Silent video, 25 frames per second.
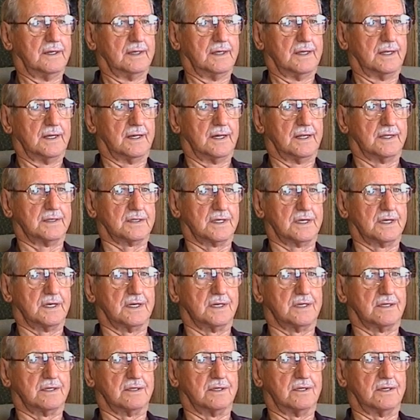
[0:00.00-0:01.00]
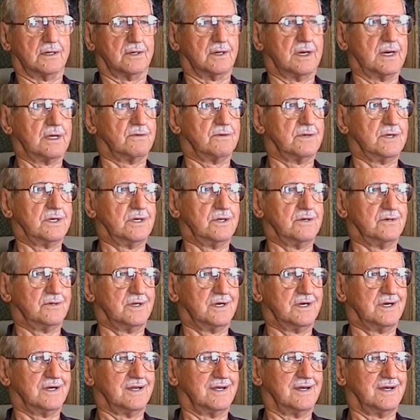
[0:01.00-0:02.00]
me. And there's another great
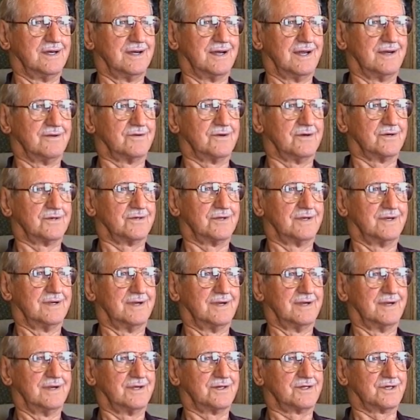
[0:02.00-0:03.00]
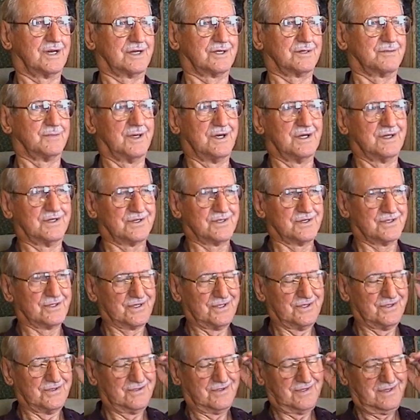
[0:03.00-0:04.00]
reunion after mm six months or so.
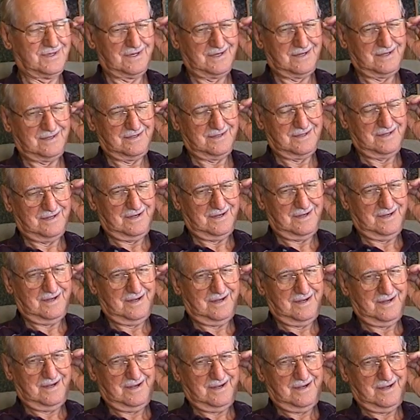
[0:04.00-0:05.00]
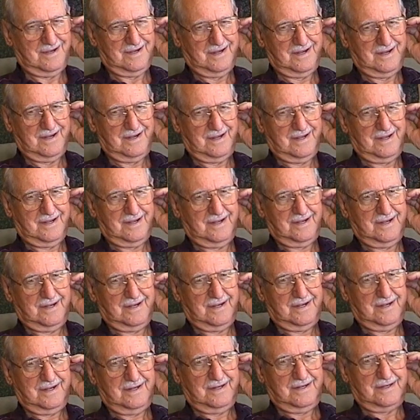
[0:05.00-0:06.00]
You mm -hmm.
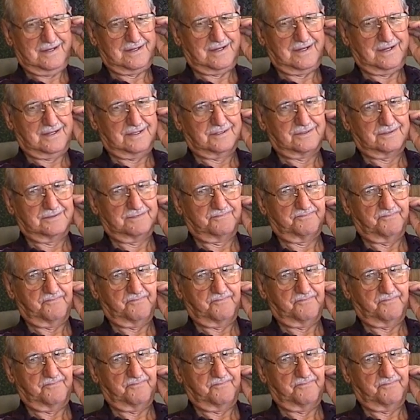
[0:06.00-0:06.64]
So,